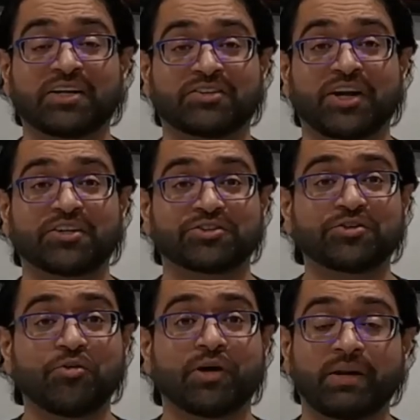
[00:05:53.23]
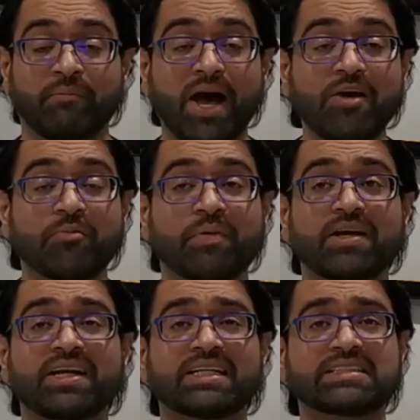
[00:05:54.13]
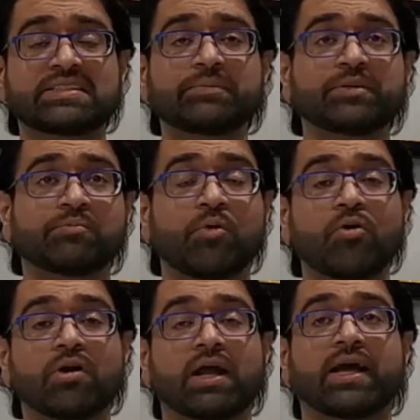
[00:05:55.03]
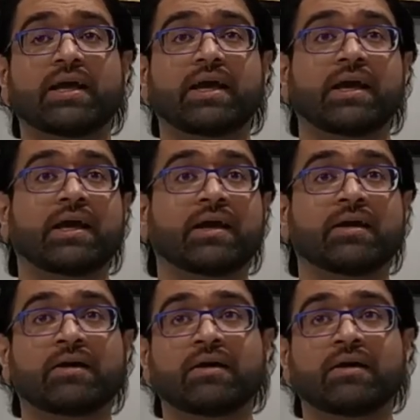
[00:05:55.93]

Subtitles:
trying to show. In my opinion, it seemed more like a